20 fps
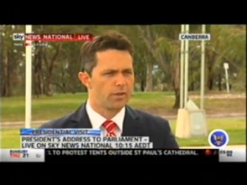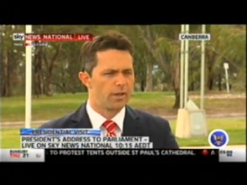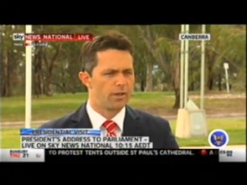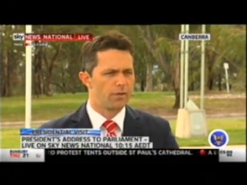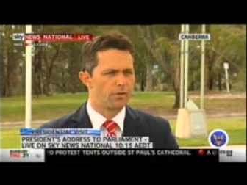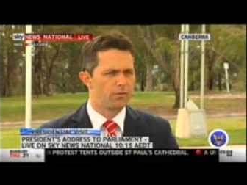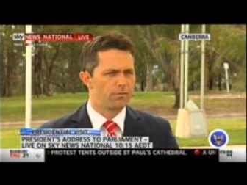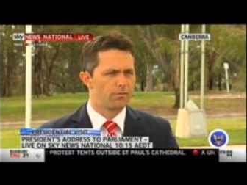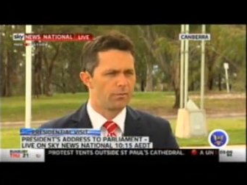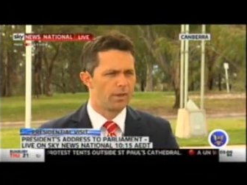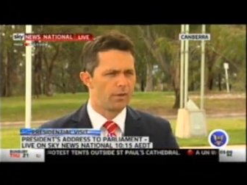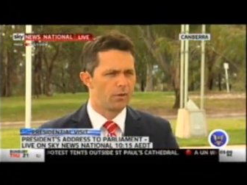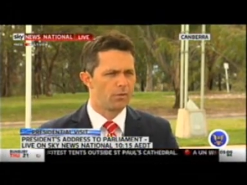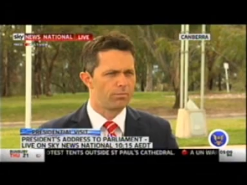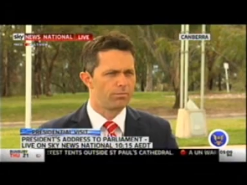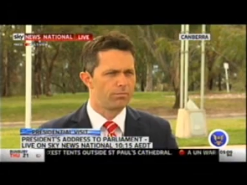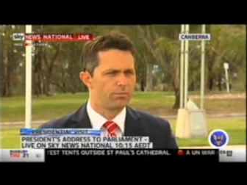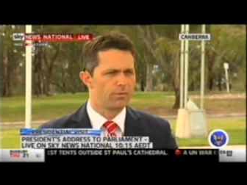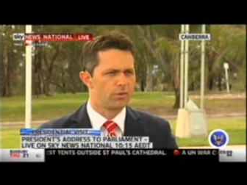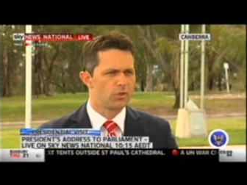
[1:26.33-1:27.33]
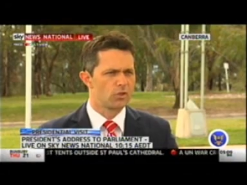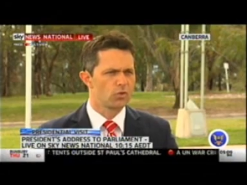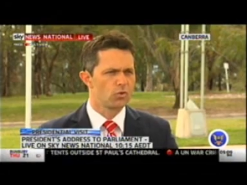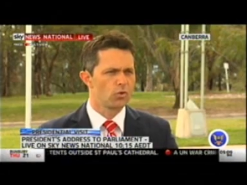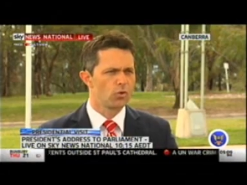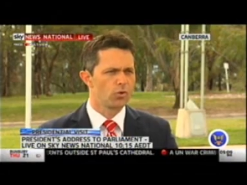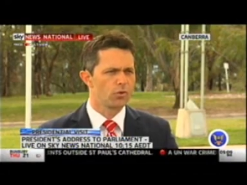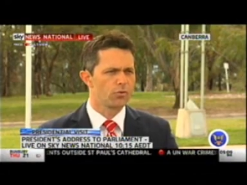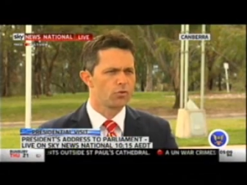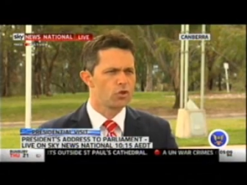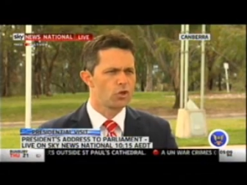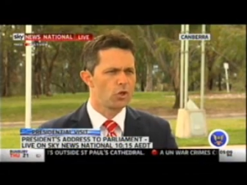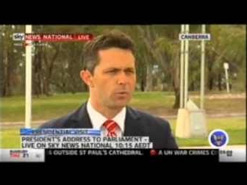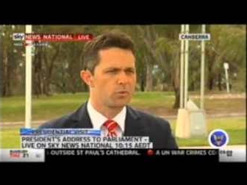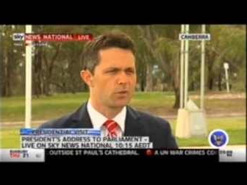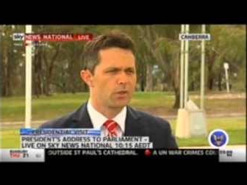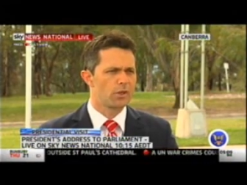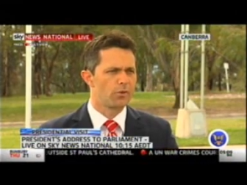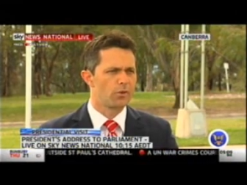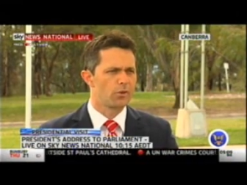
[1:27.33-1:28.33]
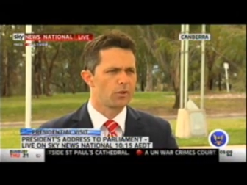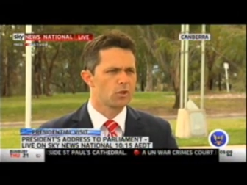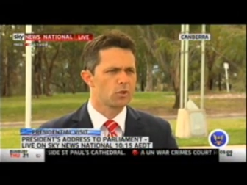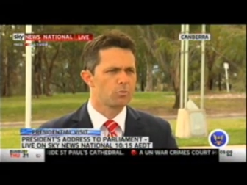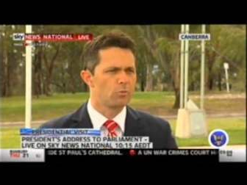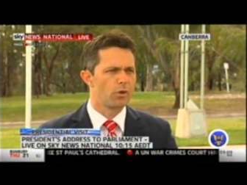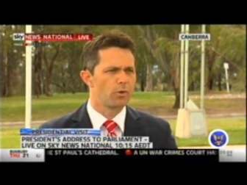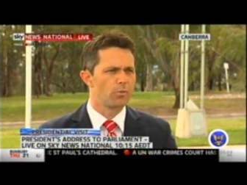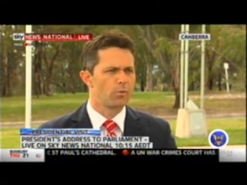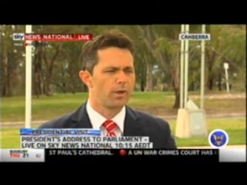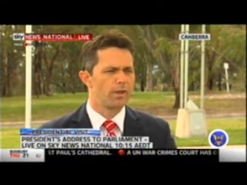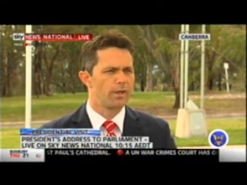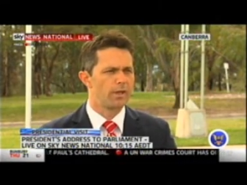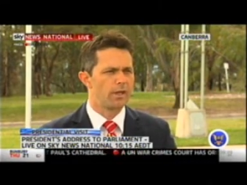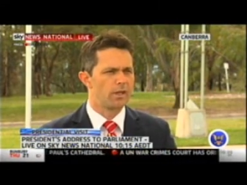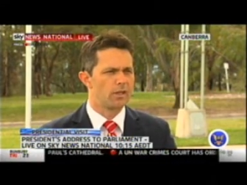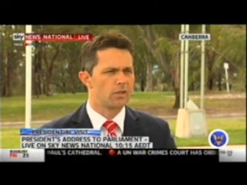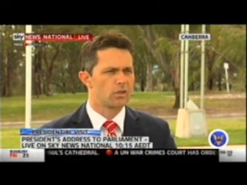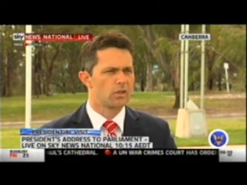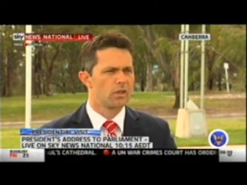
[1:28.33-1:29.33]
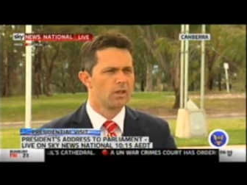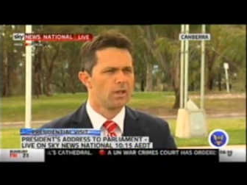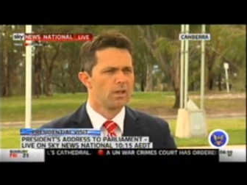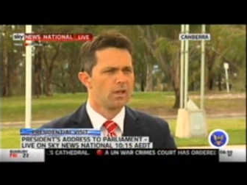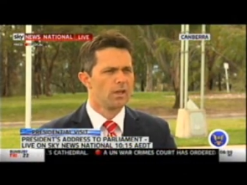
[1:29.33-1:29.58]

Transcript: They're the sort of ships that are on the spot when there's